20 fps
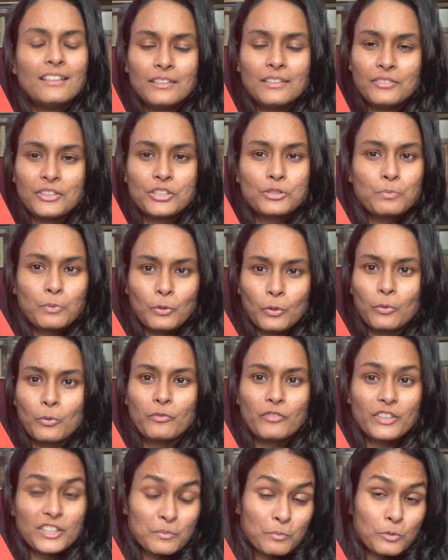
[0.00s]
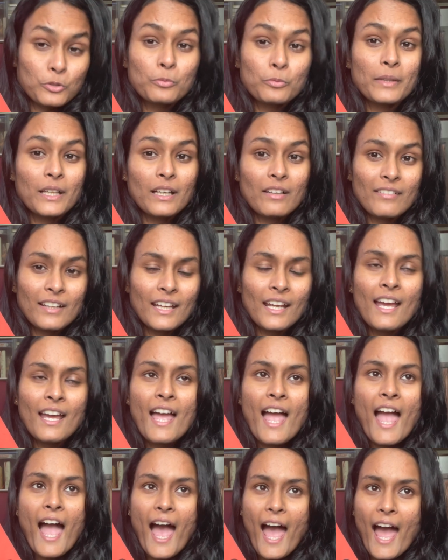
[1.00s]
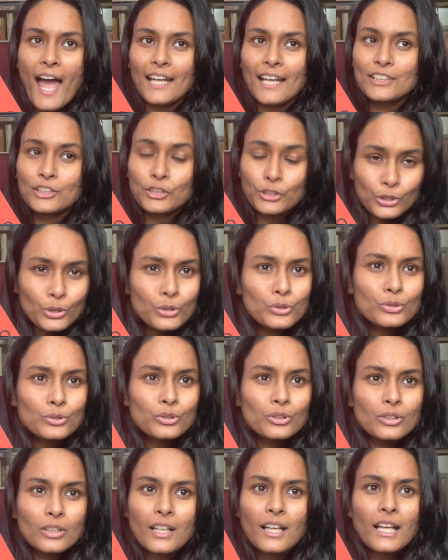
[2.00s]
which blew me away, and two,